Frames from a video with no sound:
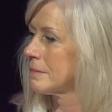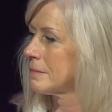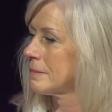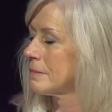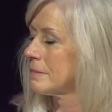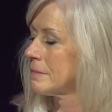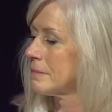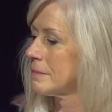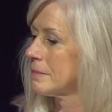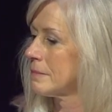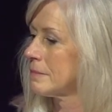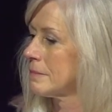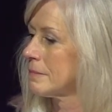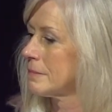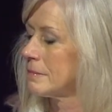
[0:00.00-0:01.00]

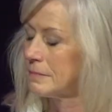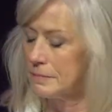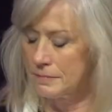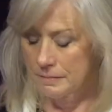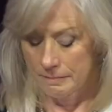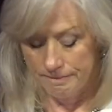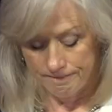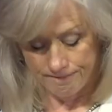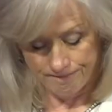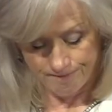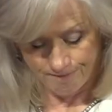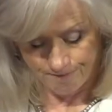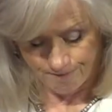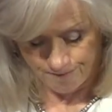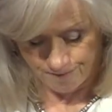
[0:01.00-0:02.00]

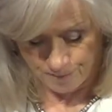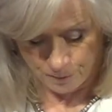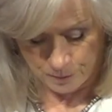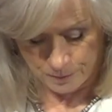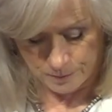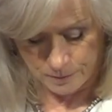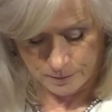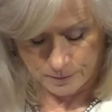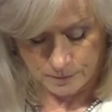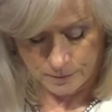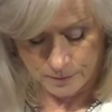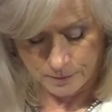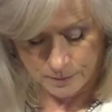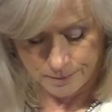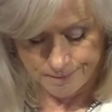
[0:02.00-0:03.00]

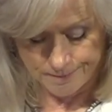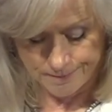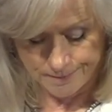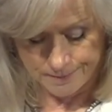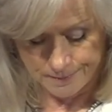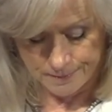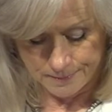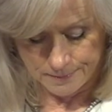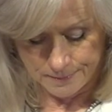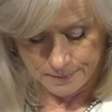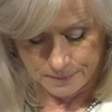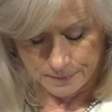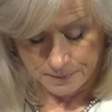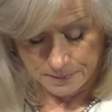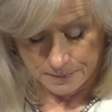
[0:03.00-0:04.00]

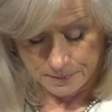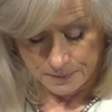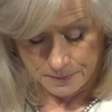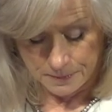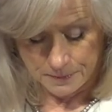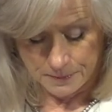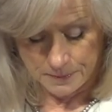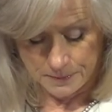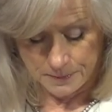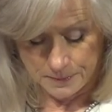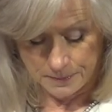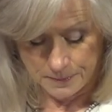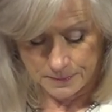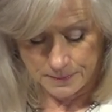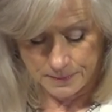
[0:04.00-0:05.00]

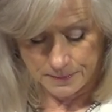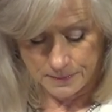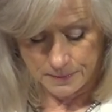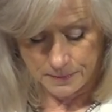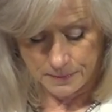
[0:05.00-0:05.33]
No words are spoken by the person on screen.